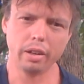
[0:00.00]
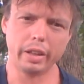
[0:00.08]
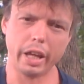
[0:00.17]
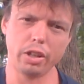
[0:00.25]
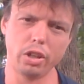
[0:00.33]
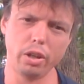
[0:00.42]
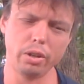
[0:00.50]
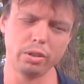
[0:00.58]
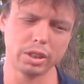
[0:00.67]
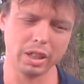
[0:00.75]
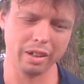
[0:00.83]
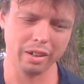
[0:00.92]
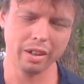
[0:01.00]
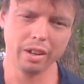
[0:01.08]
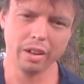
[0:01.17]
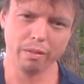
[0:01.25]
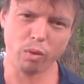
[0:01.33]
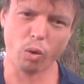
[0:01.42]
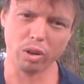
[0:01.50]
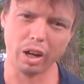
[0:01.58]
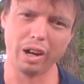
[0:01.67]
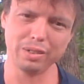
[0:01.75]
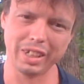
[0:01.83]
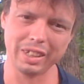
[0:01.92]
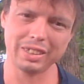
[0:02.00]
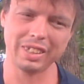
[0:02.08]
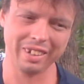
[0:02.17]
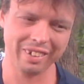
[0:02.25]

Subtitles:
They use foreign objects.